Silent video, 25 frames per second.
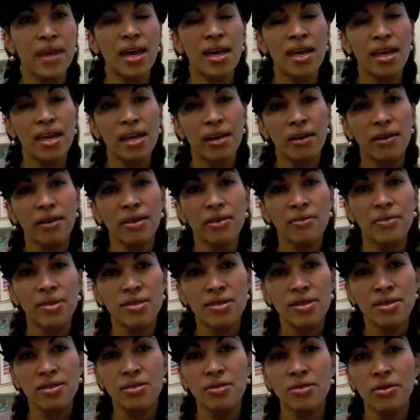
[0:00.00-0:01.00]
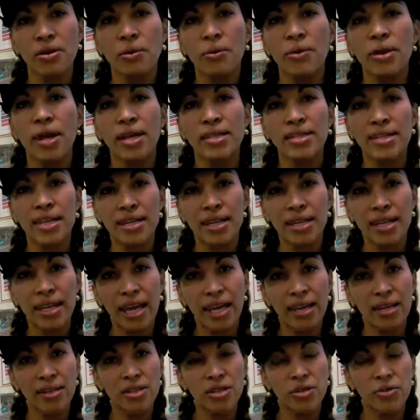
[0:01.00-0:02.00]
Here at the RISD store, we are
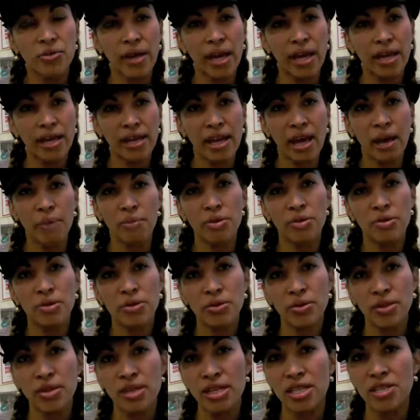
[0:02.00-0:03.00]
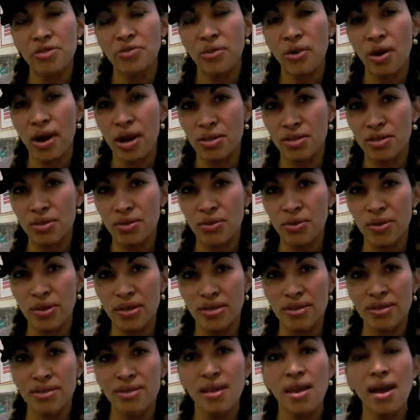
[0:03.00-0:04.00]
dedicated to creating opportunities for our
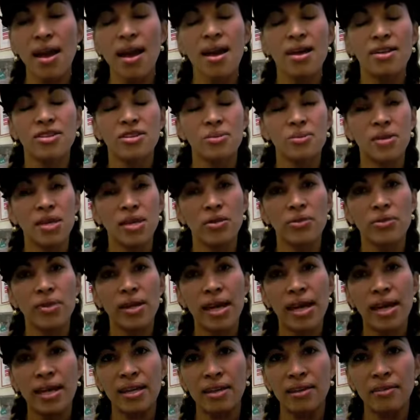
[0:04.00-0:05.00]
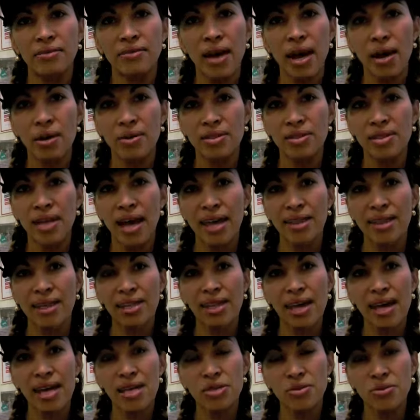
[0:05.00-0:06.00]
students to be creative outside the
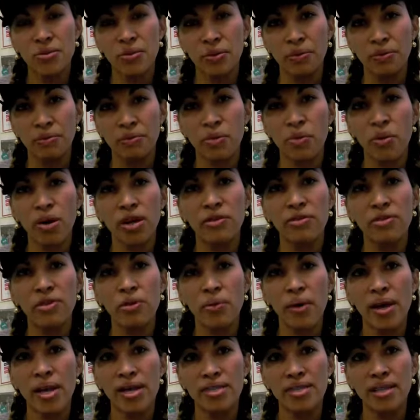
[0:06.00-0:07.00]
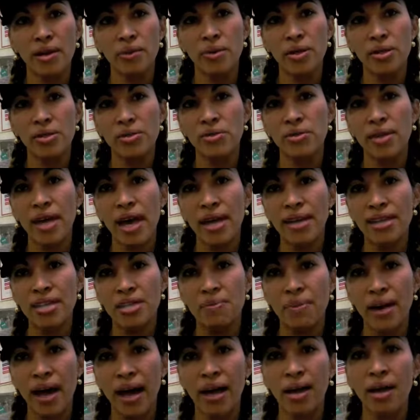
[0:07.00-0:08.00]
classroom. One of the ways that we do that
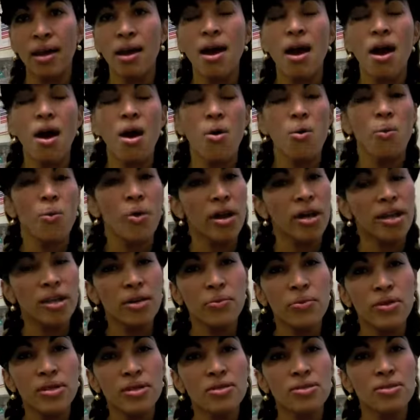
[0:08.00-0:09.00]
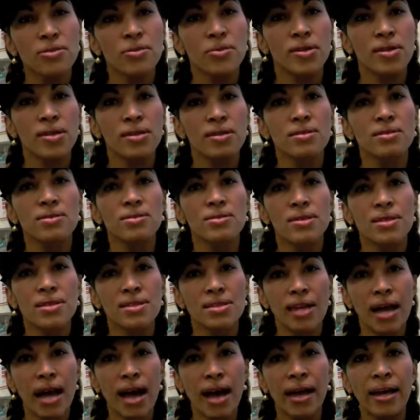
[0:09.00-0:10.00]
is by working with students to
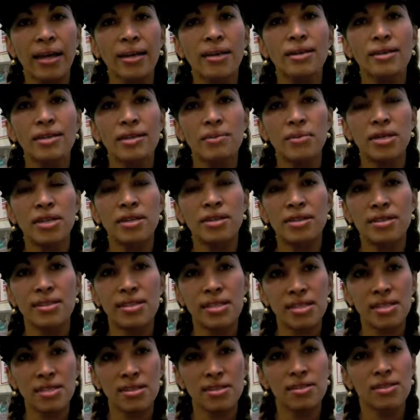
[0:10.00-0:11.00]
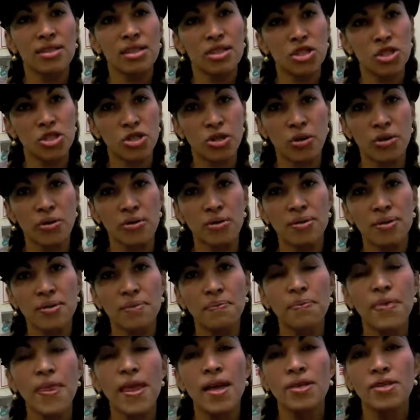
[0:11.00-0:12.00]
design limited edition
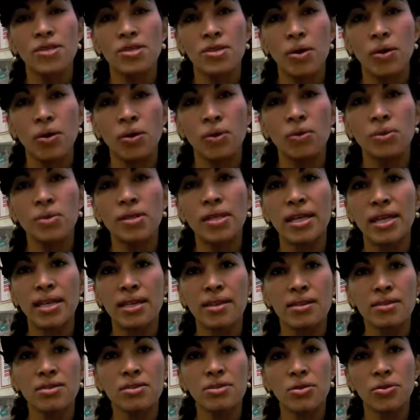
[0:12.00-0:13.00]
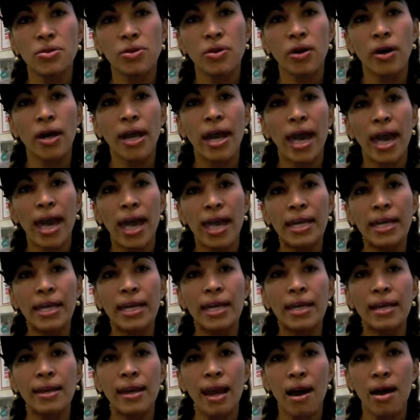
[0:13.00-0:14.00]
t-shirts sold in the store and
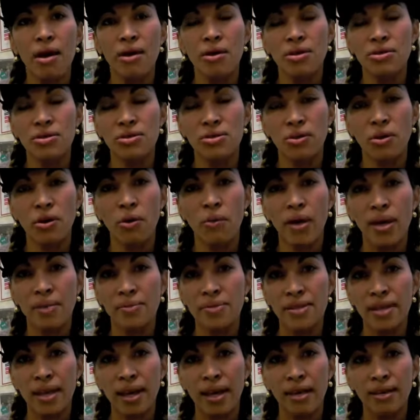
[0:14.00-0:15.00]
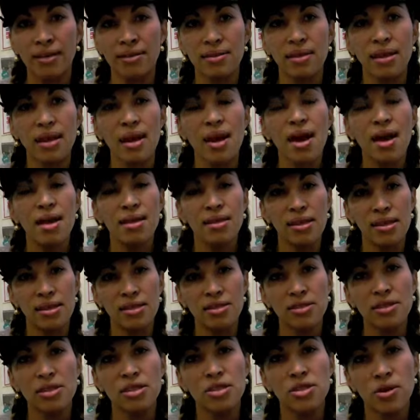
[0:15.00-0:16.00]
in our store website.
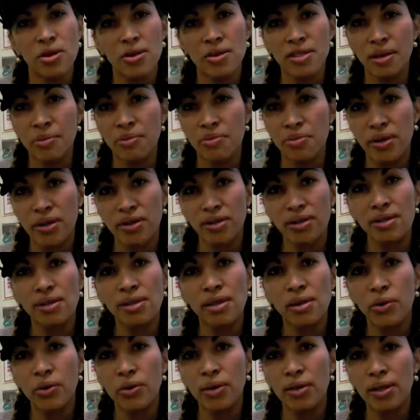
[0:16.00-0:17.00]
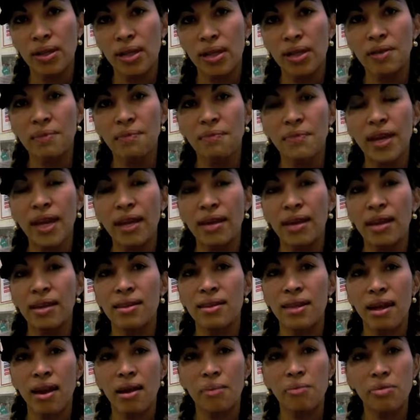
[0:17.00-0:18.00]
These t-shirts are printed locally and uh,
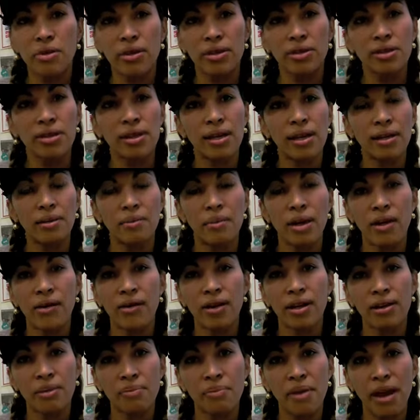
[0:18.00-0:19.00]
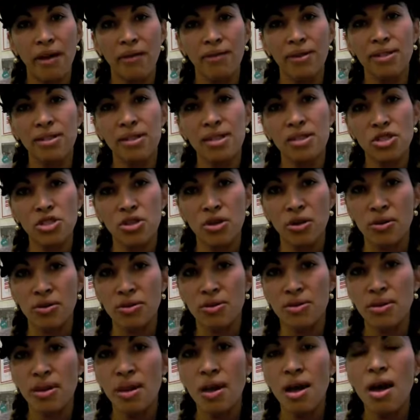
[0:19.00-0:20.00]
they are printed on American Apparel
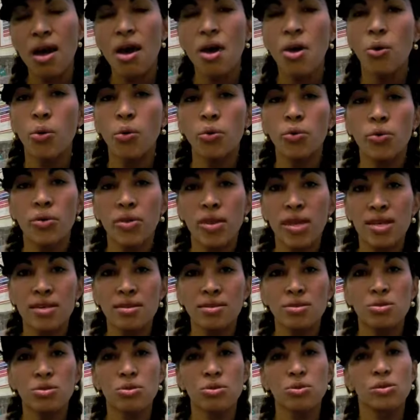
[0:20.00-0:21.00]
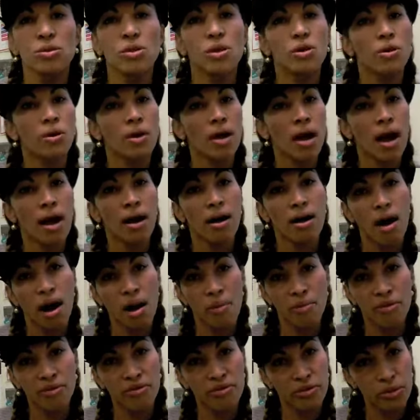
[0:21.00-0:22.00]
t-shirts. We do this to lower our
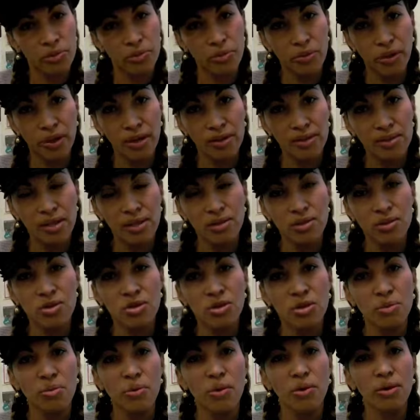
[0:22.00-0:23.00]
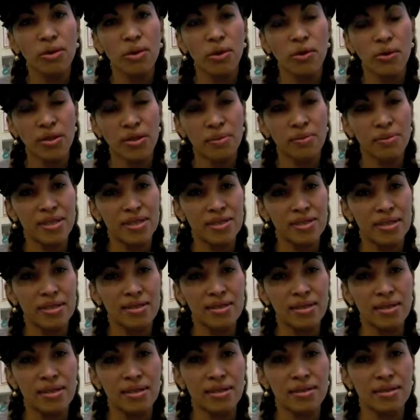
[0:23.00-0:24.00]
carbon footprint and to support local
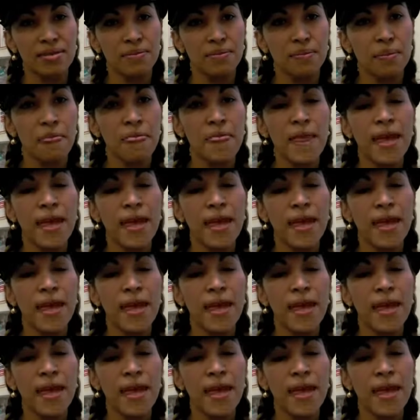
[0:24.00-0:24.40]
businesses.